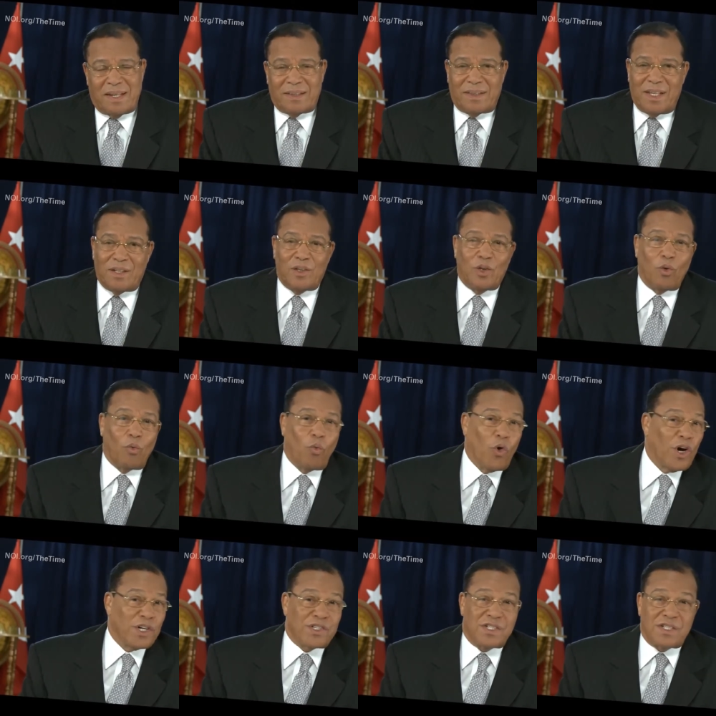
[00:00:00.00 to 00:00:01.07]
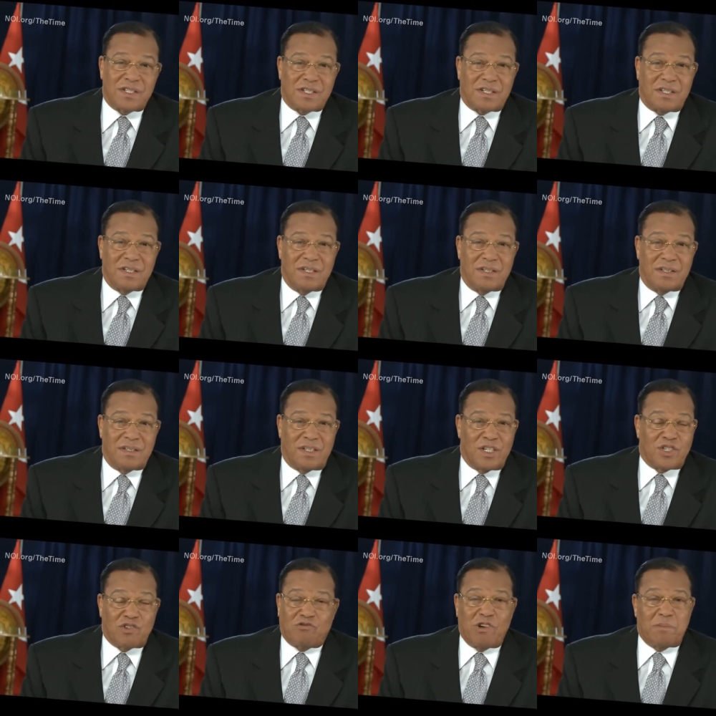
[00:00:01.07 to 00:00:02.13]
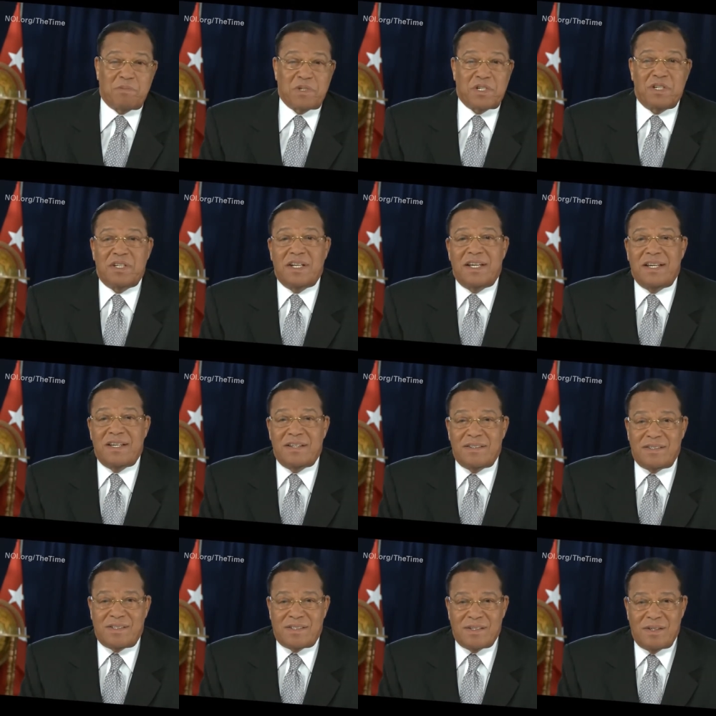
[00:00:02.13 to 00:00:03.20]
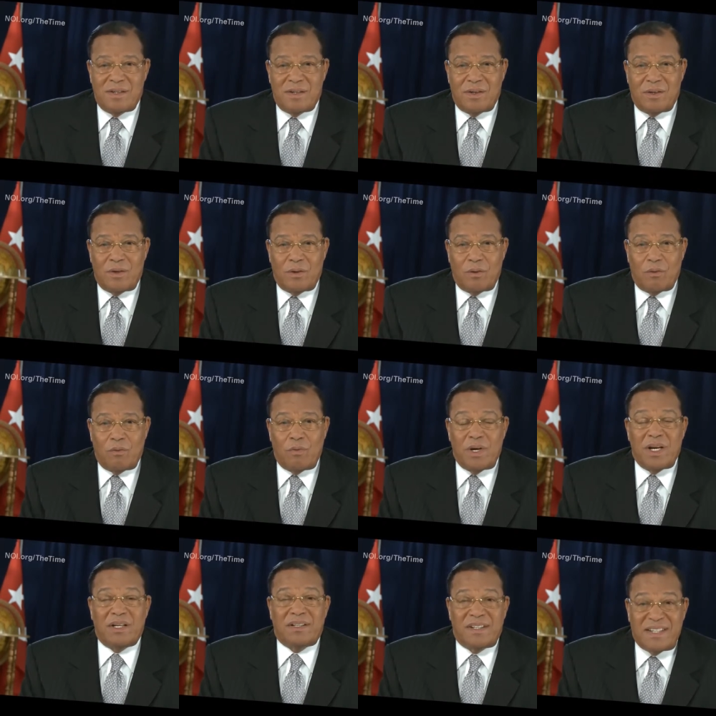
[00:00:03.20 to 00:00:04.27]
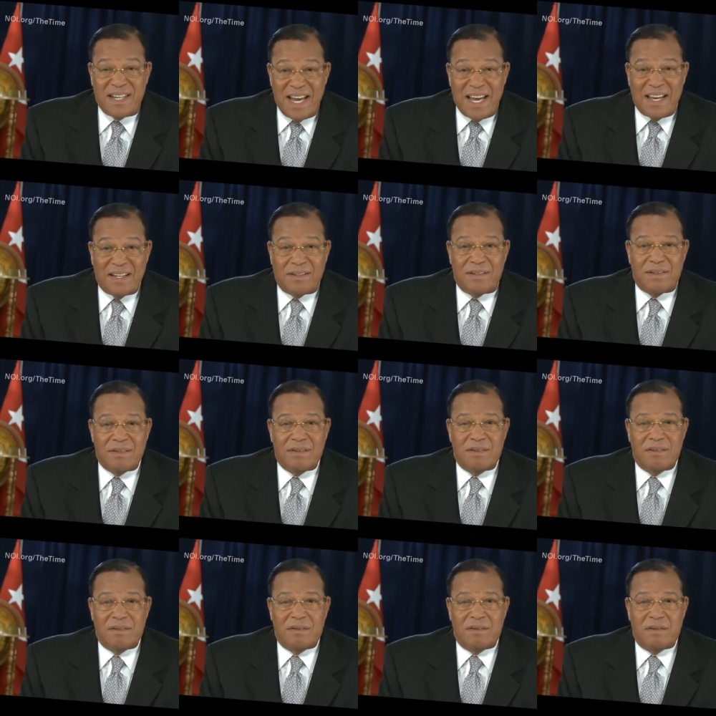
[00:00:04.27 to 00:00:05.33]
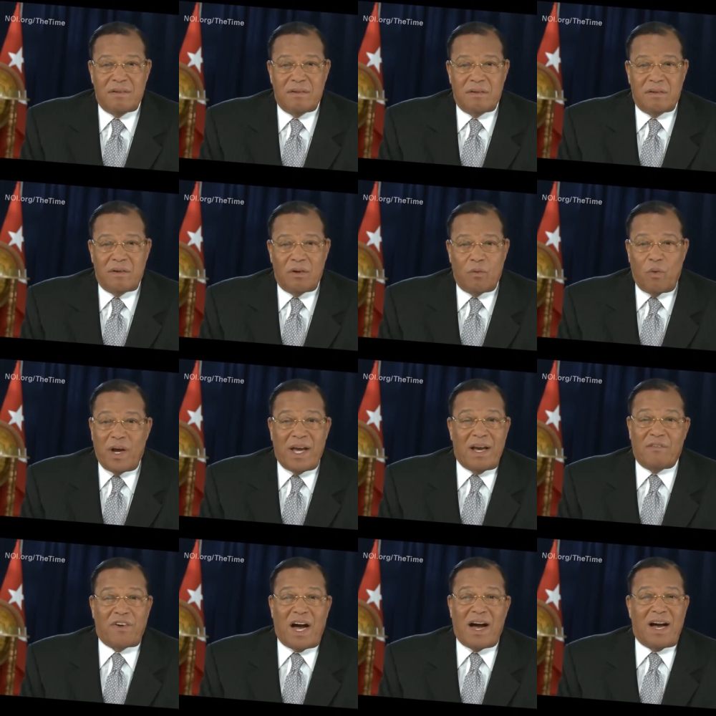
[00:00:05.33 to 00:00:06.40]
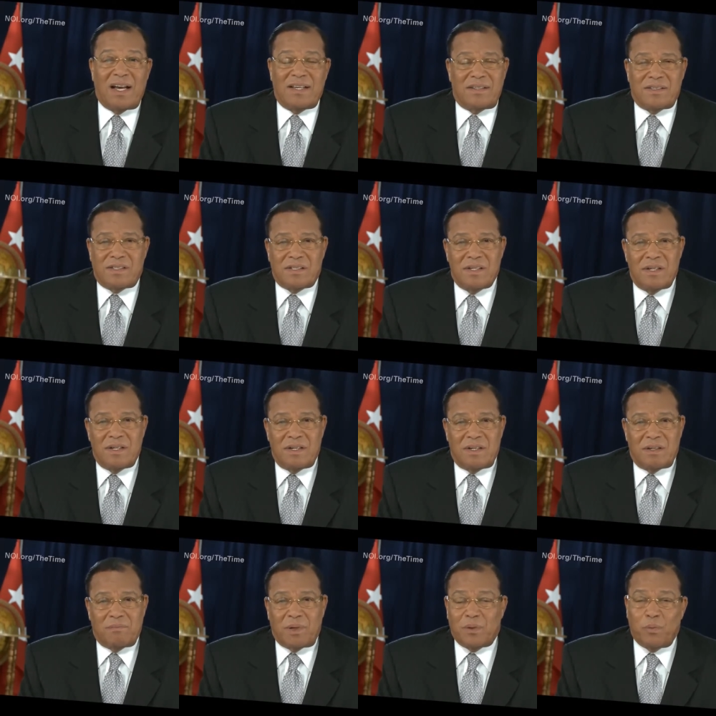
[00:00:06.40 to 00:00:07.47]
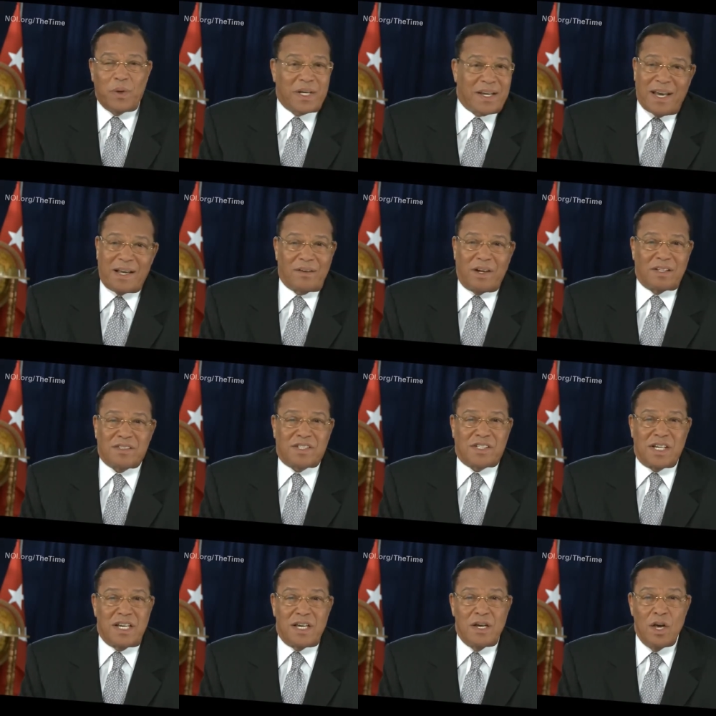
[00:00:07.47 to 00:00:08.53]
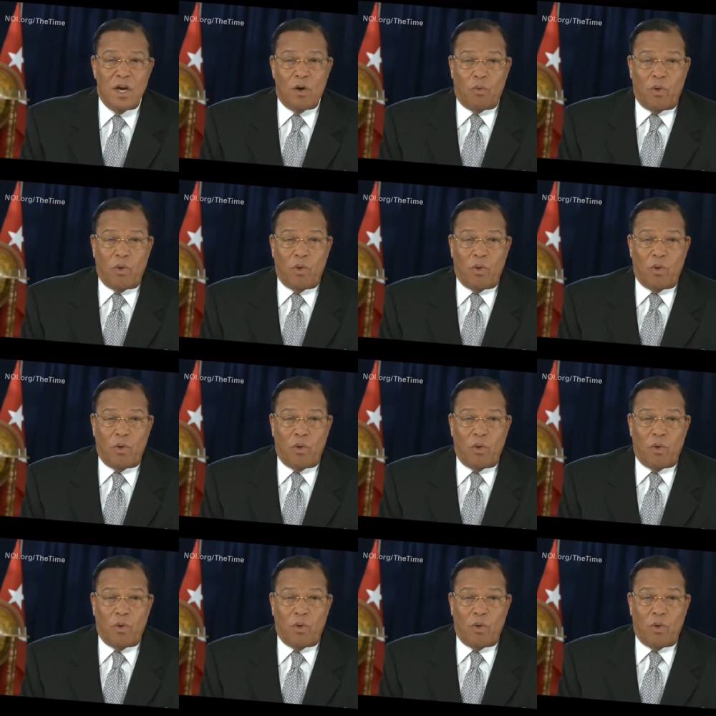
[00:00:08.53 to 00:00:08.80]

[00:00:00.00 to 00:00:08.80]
And then the worst description is we are dead. We have eyes, but we cannot see.